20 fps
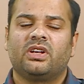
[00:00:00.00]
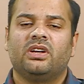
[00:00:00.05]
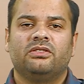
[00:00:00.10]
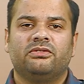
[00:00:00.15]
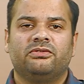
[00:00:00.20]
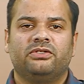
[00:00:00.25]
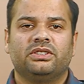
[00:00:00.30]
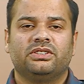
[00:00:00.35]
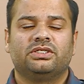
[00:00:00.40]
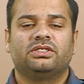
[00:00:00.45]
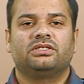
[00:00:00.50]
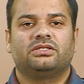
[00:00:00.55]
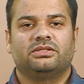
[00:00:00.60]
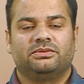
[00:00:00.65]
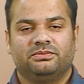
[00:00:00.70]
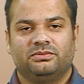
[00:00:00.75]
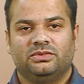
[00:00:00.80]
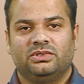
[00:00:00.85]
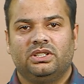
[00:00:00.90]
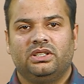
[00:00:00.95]
First,
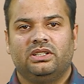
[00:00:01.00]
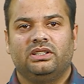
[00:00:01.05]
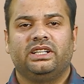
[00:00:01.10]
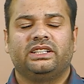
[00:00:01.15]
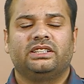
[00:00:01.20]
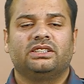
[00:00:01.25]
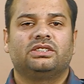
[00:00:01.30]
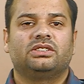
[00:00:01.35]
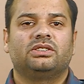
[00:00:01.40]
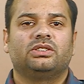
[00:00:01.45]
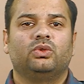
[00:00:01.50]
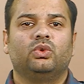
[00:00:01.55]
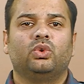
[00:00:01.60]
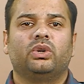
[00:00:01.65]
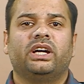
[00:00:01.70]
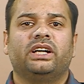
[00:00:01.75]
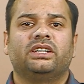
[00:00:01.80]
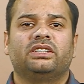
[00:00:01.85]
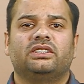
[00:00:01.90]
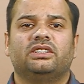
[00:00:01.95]
let us look
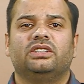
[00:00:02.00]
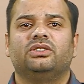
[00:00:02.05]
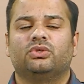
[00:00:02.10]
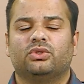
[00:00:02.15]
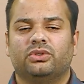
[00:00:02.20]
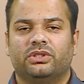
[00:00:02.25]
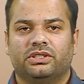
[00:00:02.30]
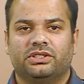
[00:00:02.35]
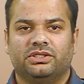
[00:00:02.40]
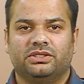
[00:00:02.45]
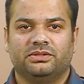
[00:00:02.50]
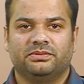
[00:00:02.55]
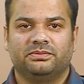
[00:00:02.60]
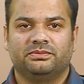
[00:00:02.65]
at introduction.